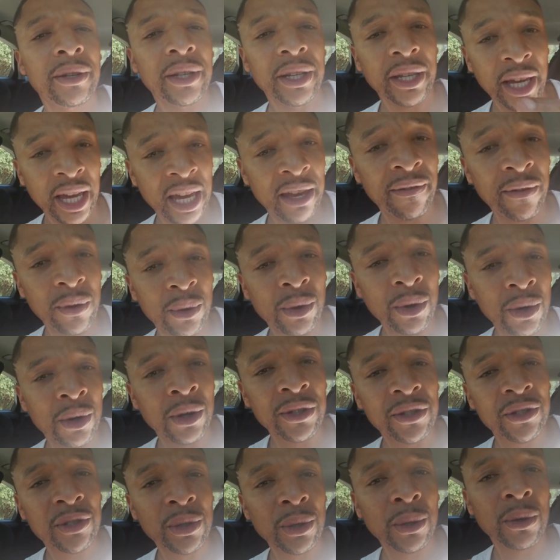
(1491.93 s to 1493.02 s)
He gave you
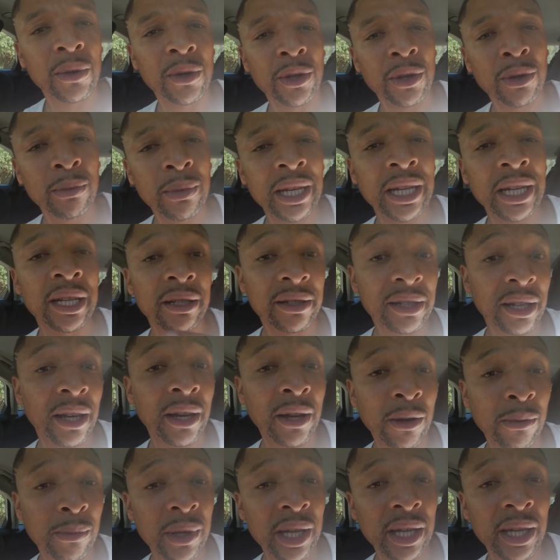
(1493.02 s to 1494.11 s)
yours too. And you mean to
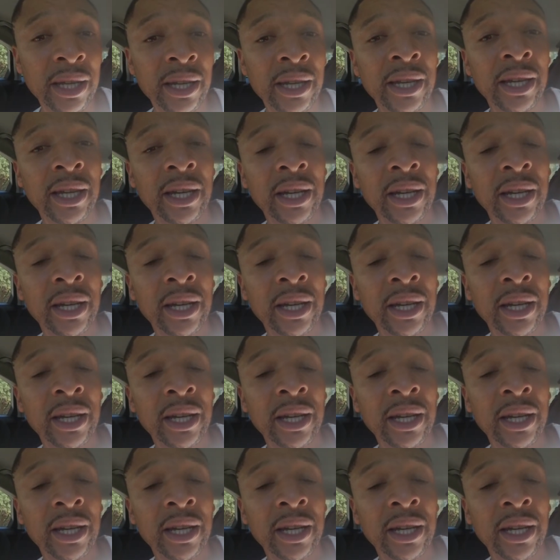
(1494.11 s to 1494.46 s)
tell me